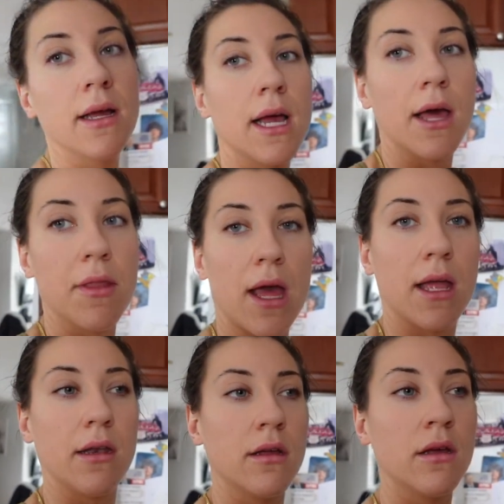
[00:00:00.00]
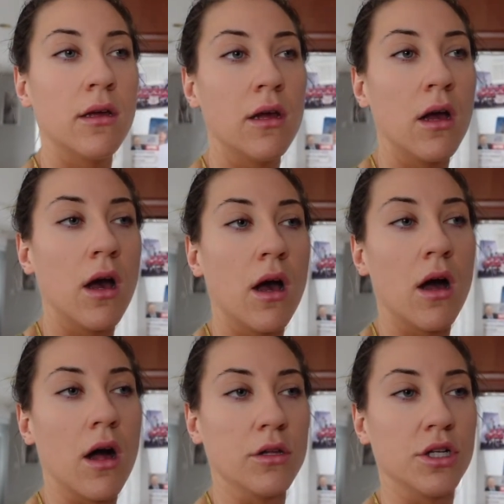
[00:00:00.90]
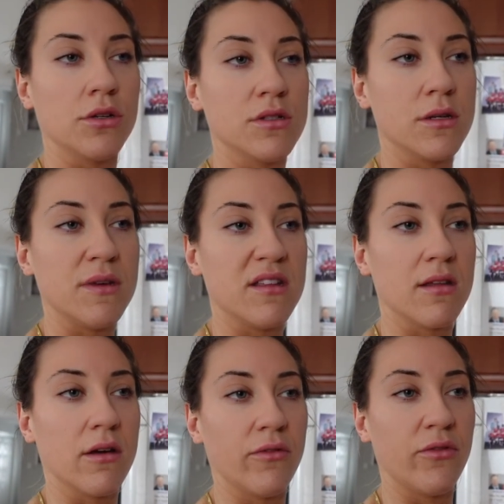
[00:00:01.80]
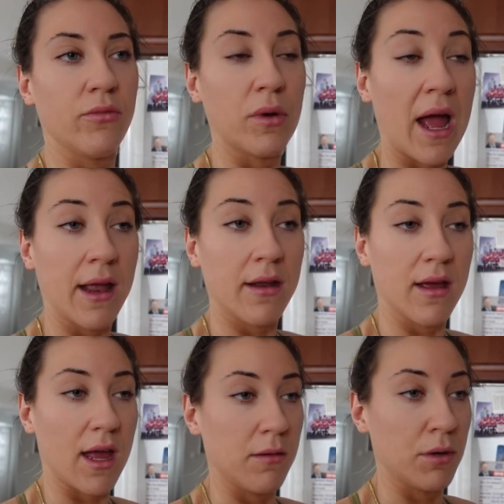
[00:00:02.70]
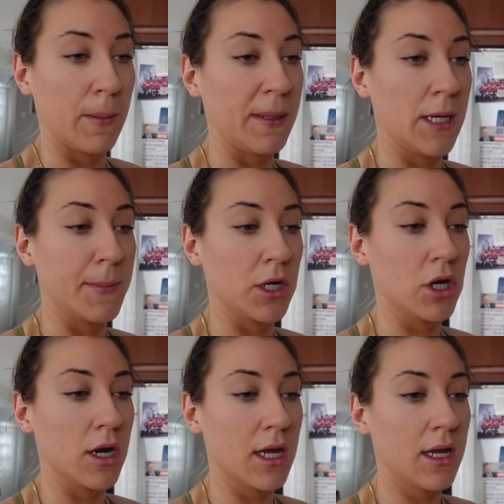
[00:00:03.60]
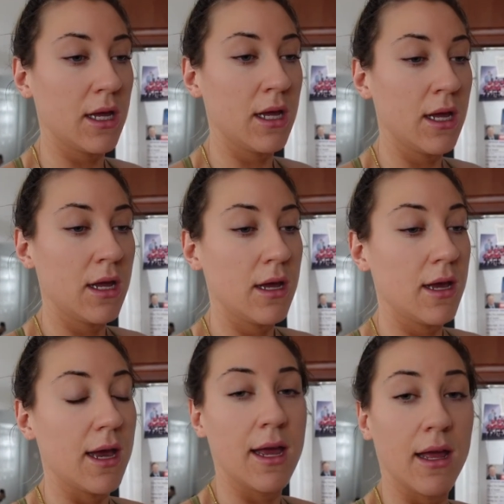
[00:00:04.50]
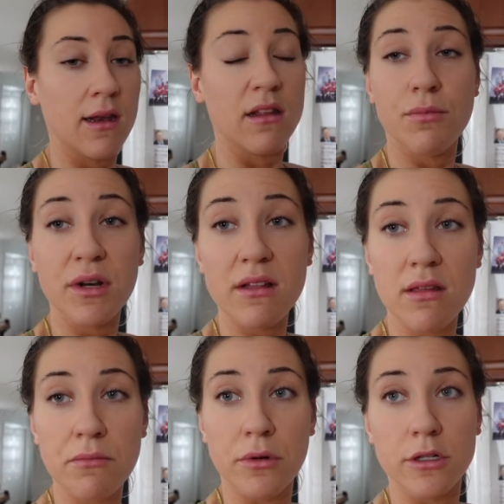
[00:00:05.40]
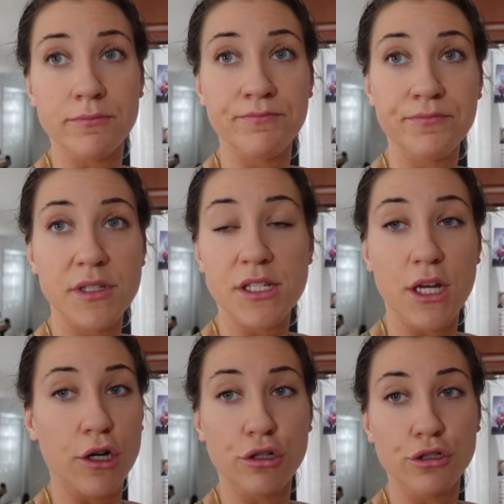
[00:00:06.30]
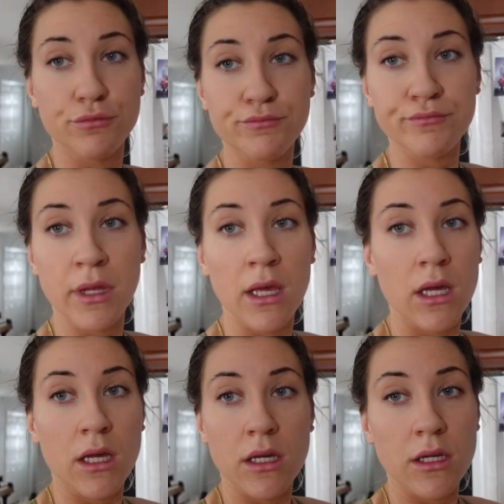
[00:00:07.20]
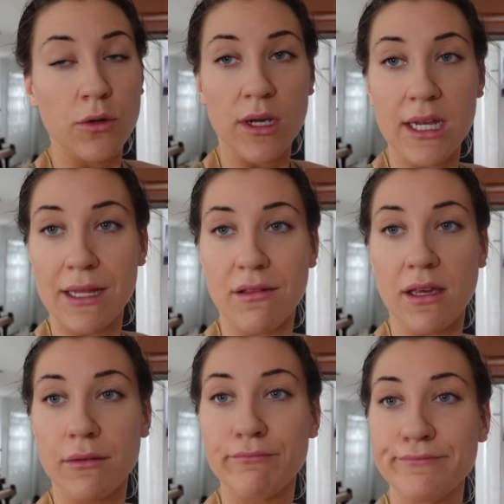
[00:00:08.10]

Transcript: and then I'll toast a piece of bread and put peanut butter on it. And it's pretty simple. So quick and easy.